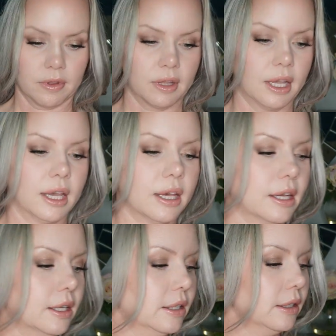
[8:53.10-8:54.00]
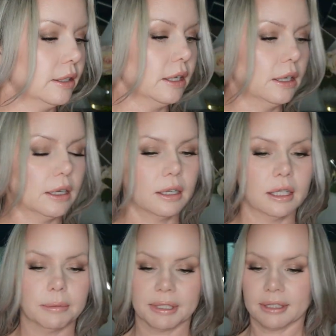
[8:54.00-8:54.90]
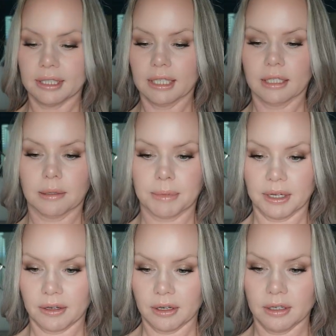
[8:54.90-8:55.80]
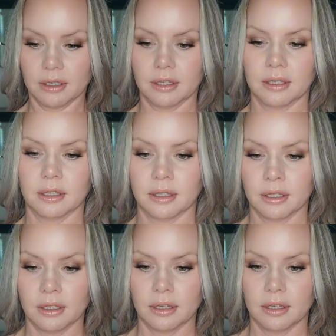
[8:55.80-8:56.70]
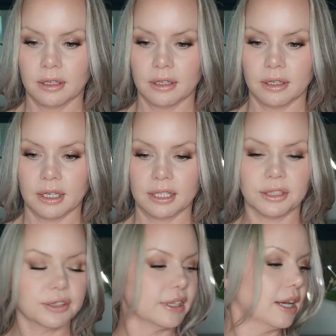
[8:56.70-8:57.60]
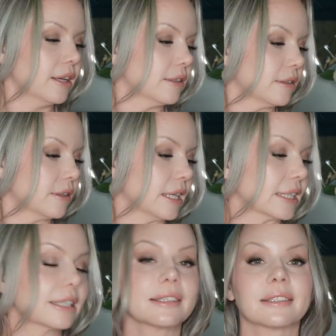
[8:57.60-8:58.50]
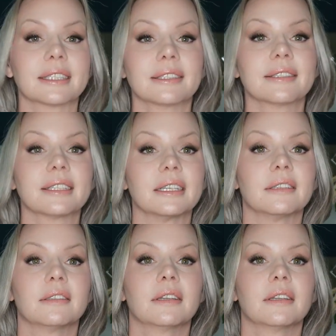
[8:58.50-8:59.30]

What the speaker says: And let me see in the mirror. And you're set. Like this is it.